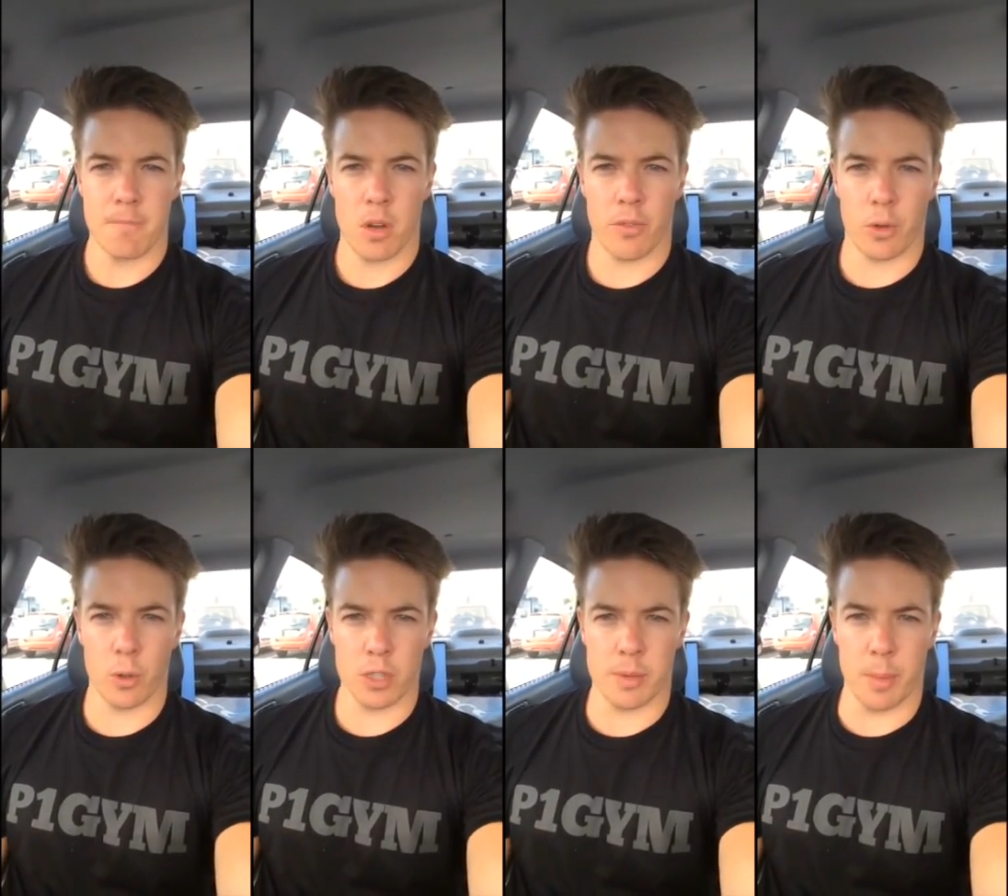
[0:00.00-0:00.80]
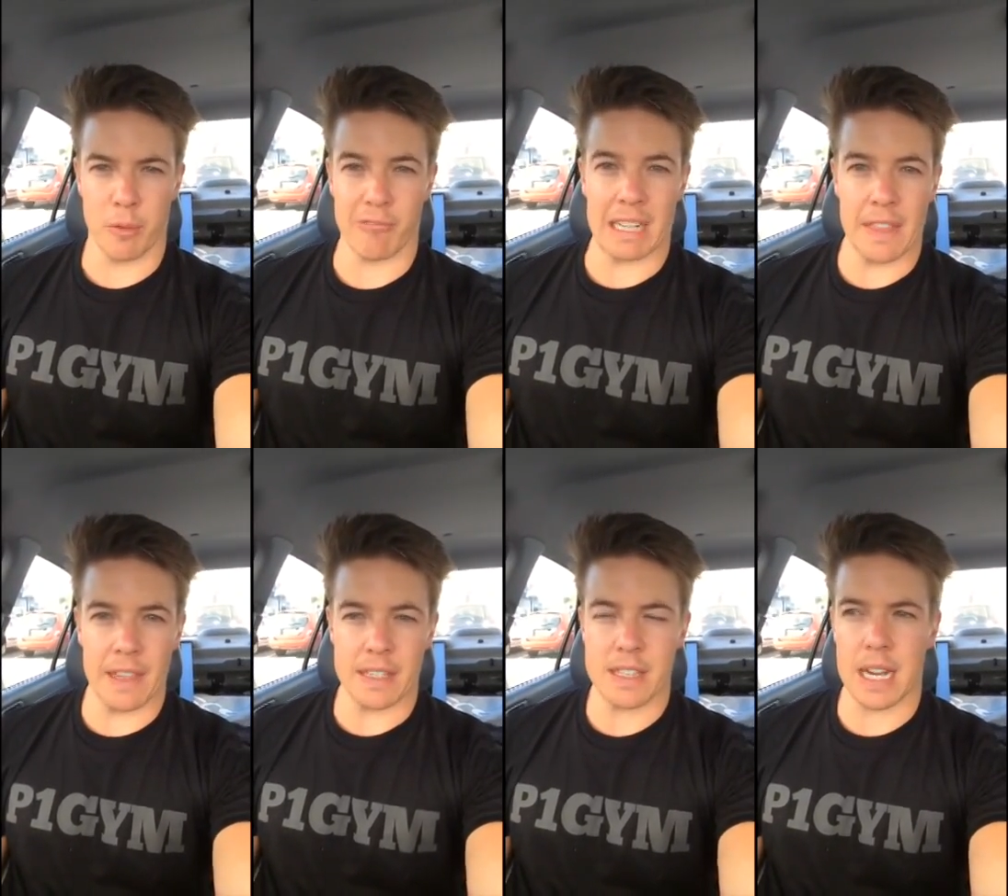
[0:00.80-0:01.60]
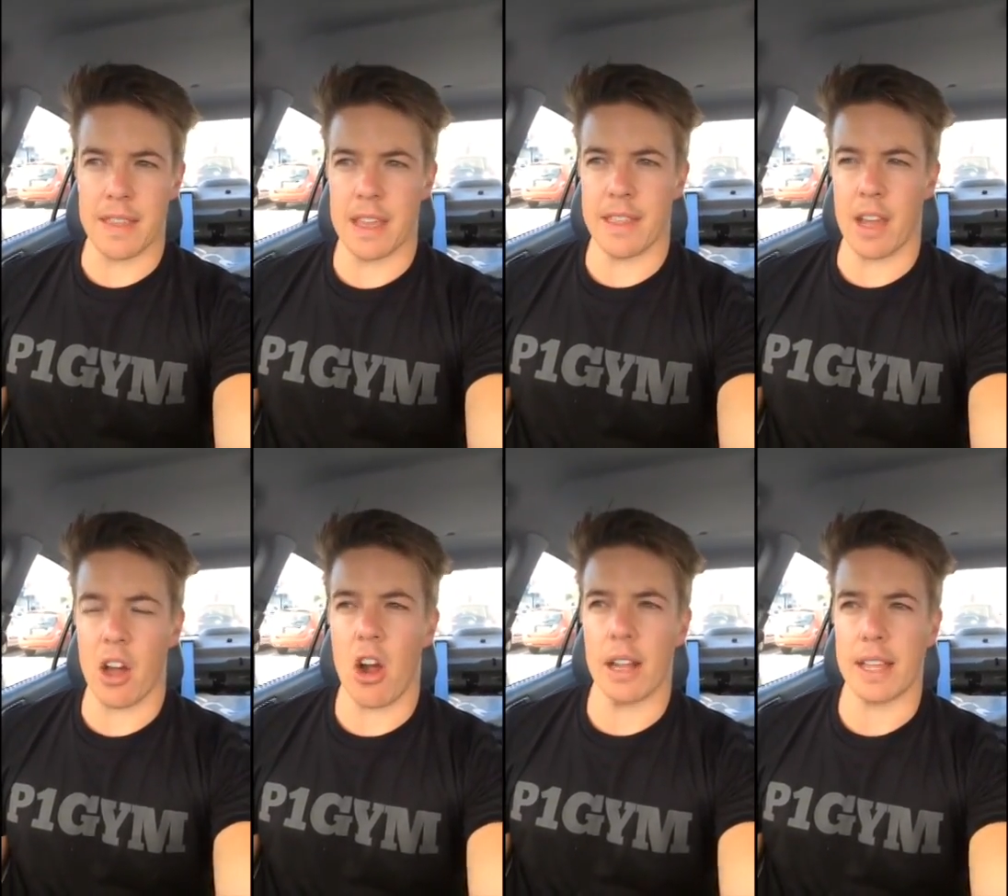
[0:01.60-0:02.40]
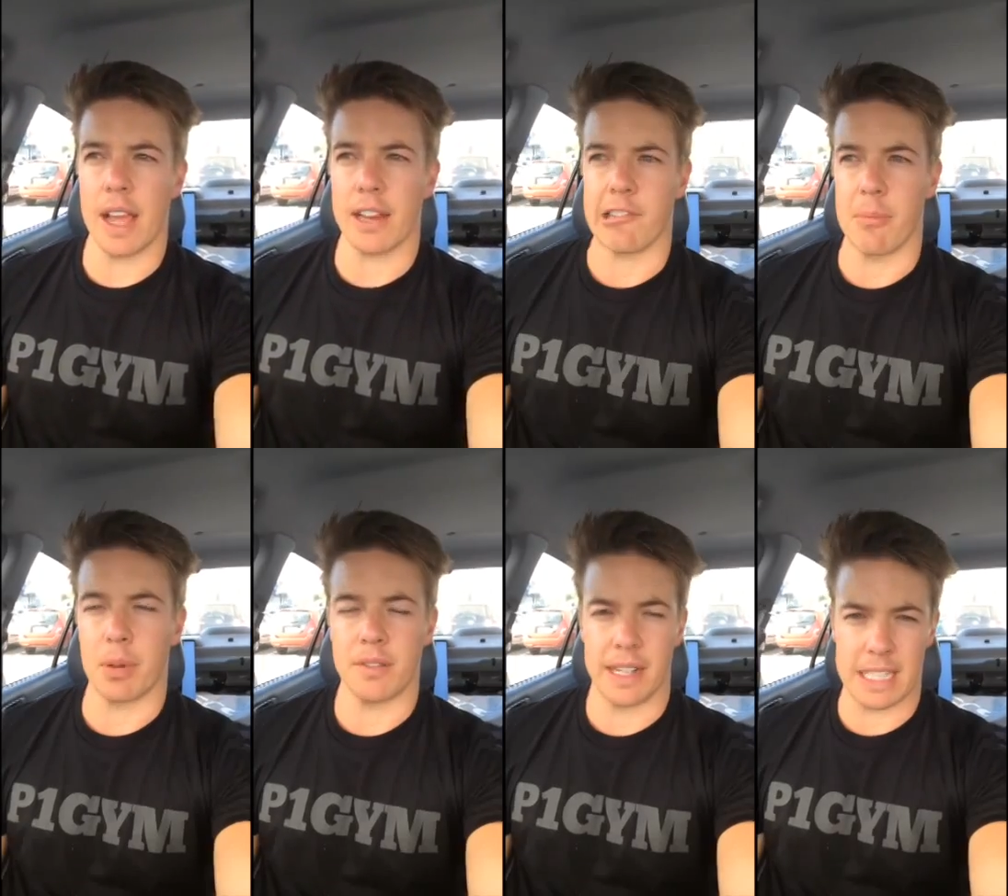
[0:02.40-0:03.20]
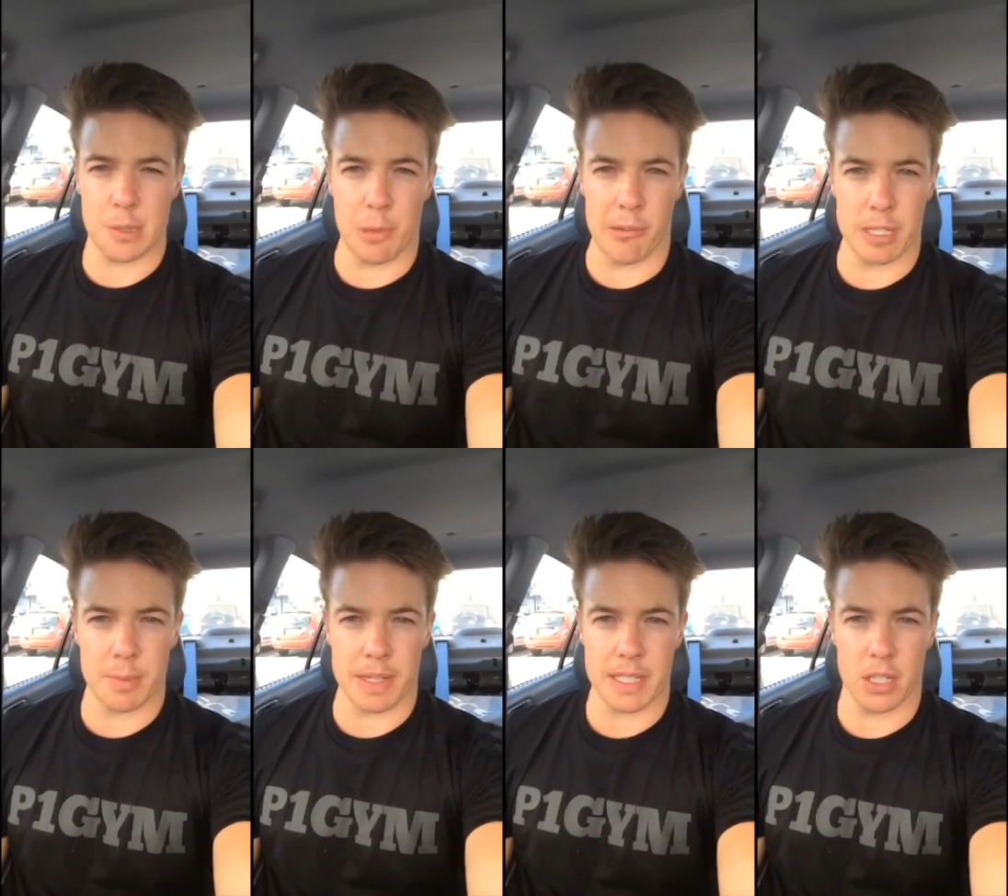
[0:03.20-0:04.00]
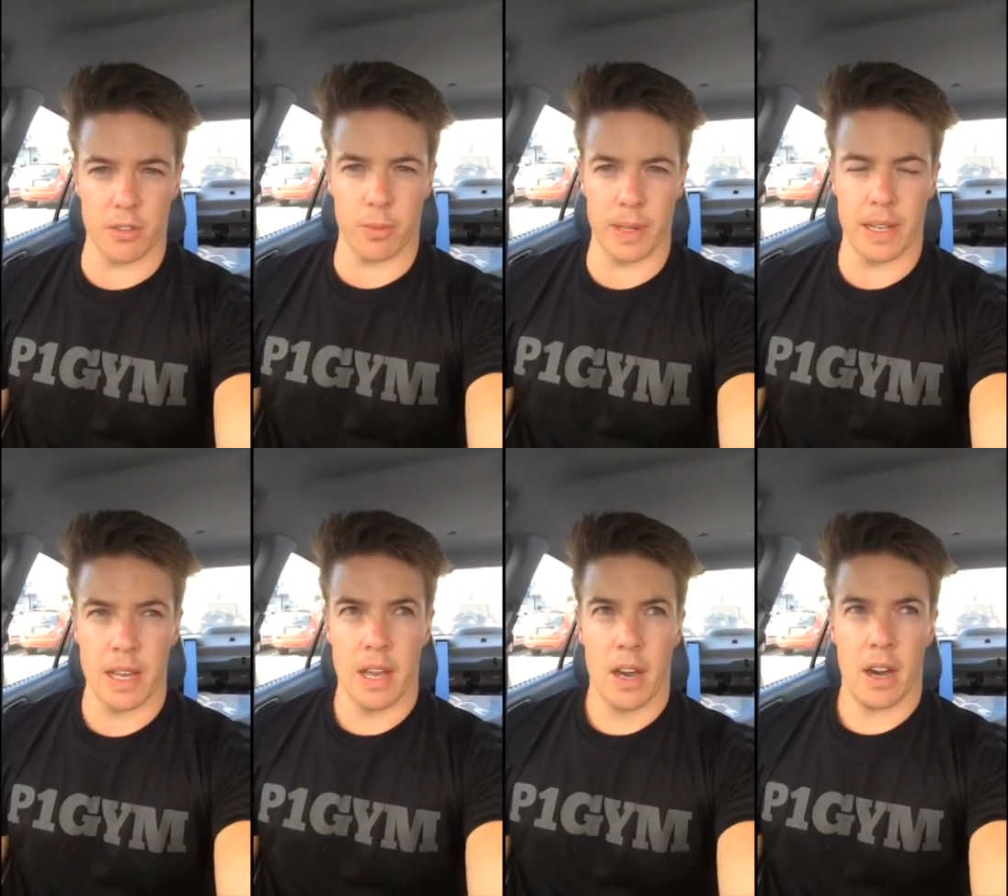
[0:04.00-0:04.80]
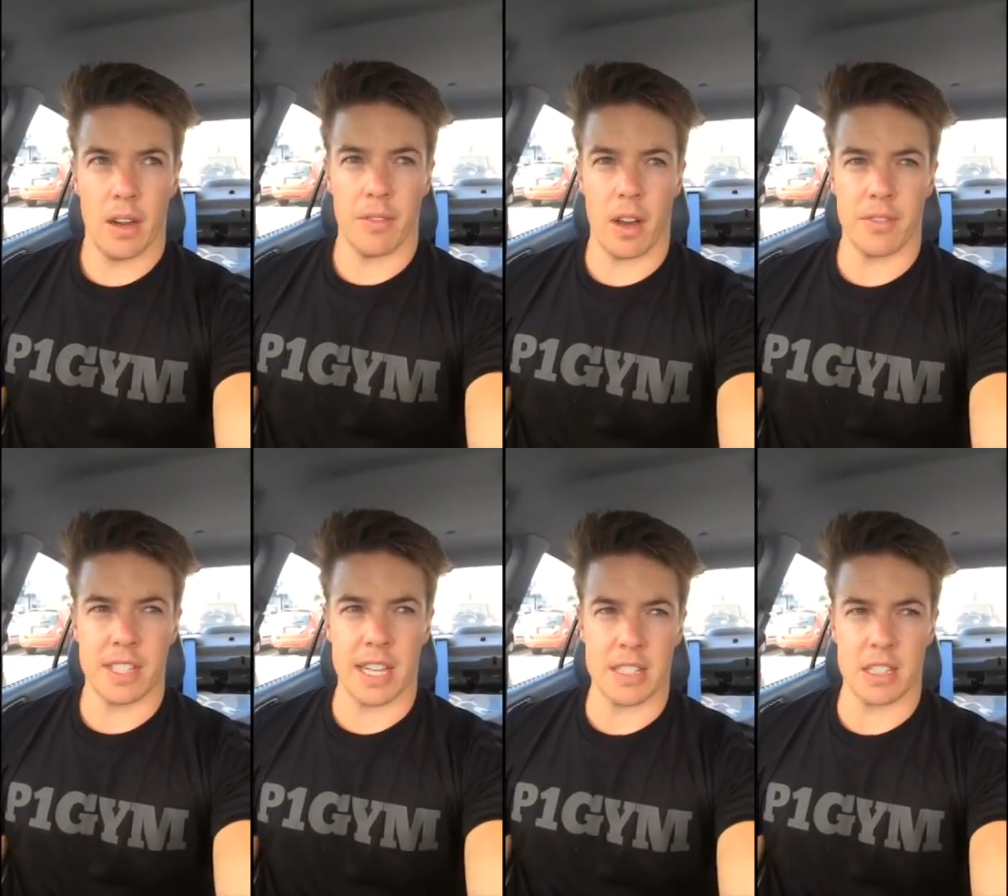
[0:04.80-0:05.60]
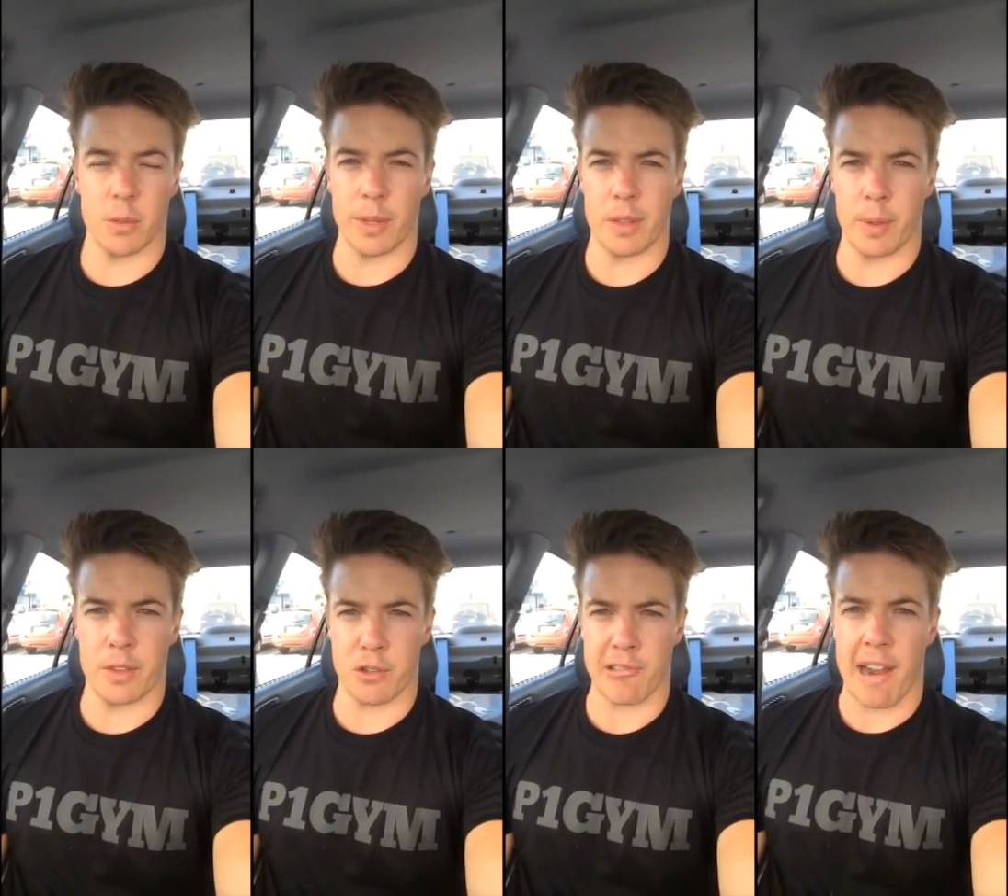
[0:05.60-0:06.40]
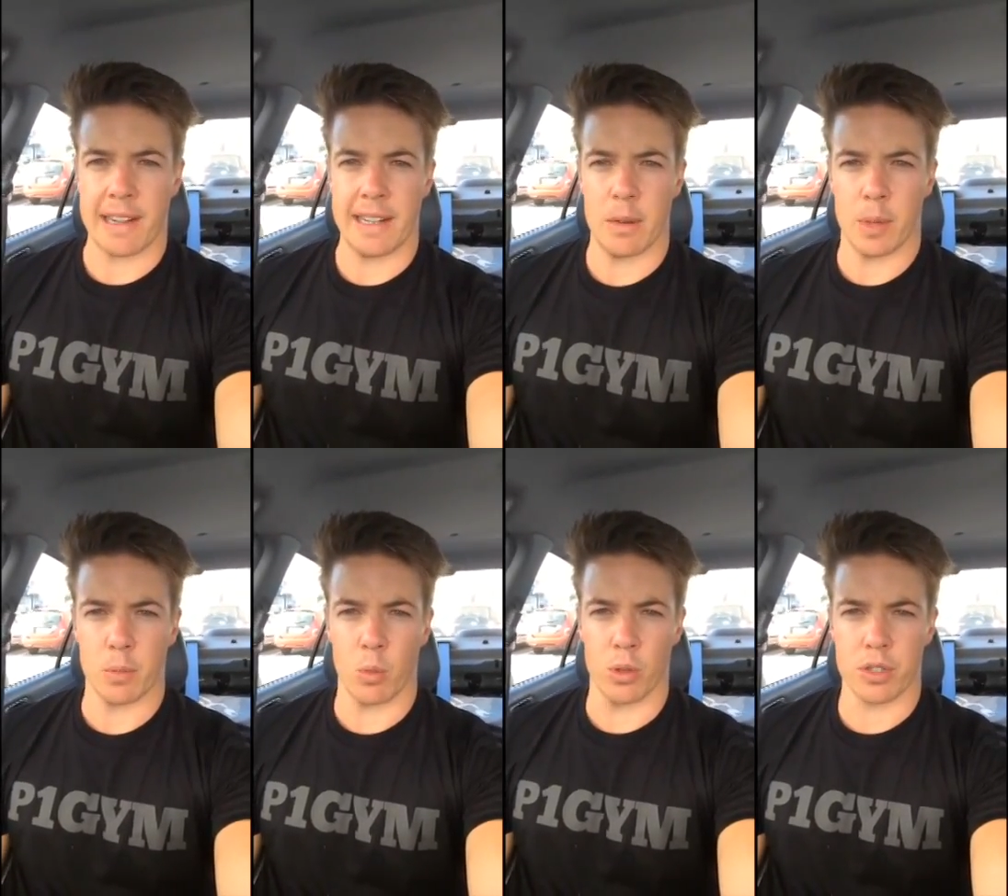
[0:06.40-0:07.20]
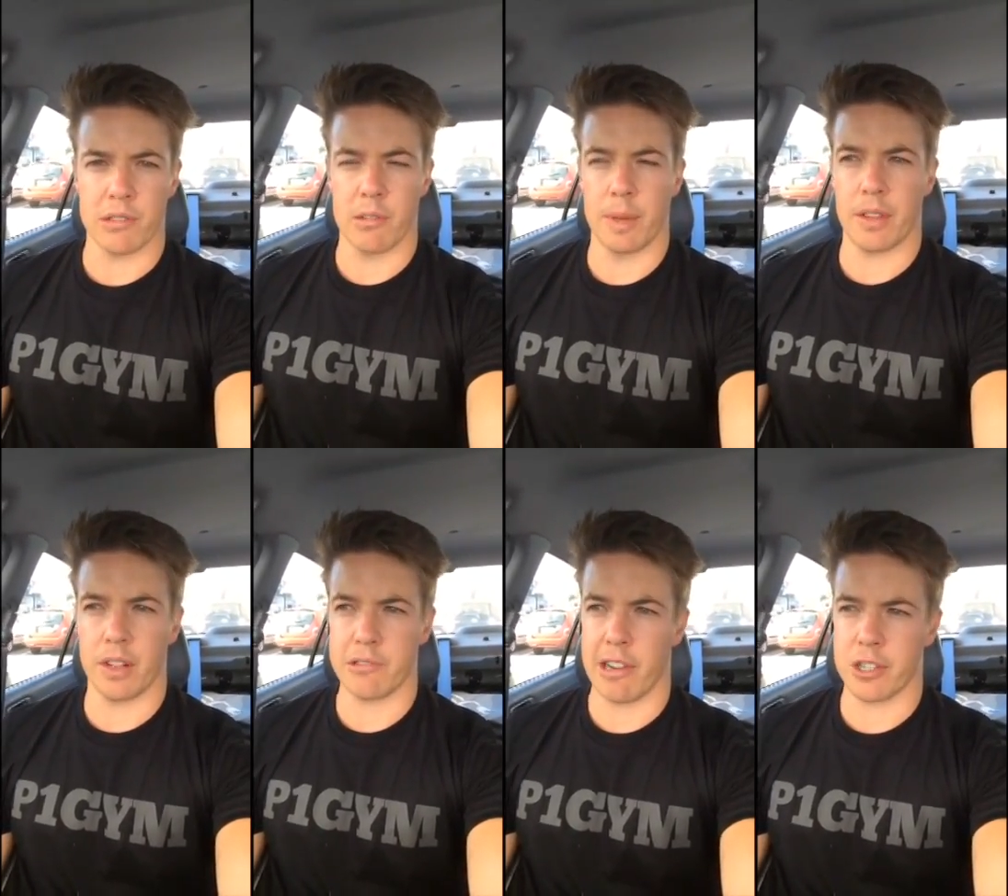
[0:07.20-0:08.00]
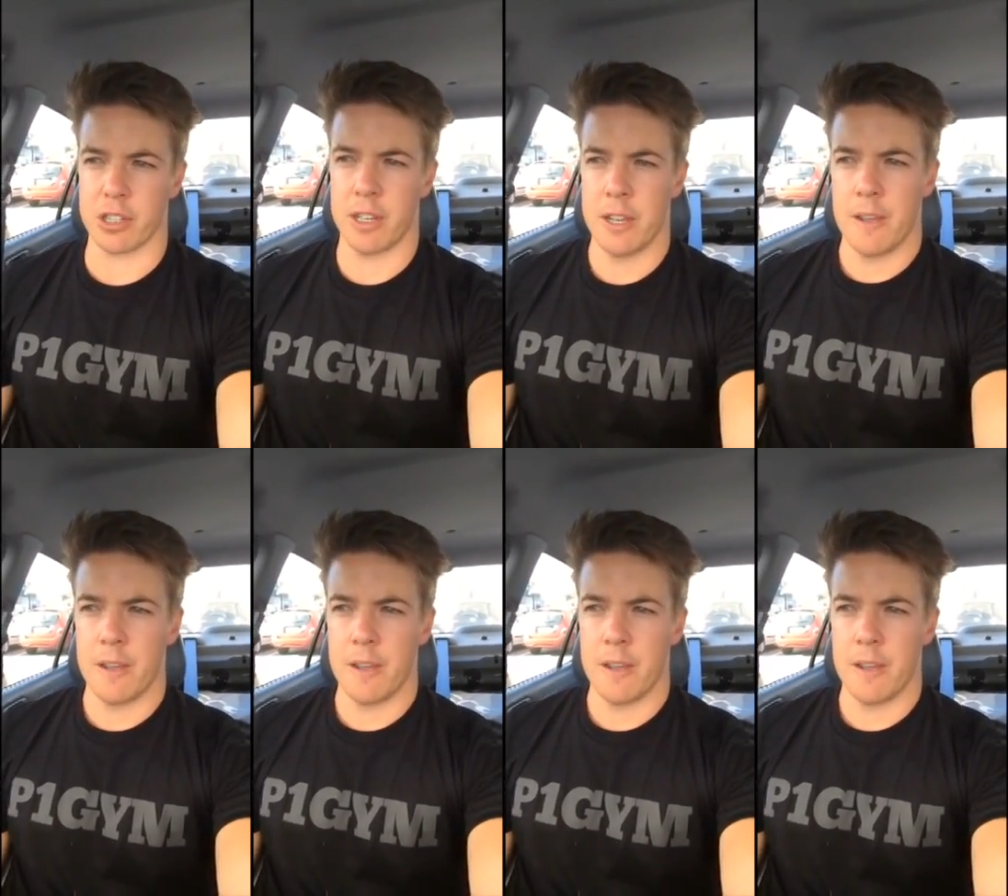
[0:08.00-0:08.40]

Of course, the people running these say they're highly accurate, but I've done experiments myself where I've tested it with training and with water and with hydration,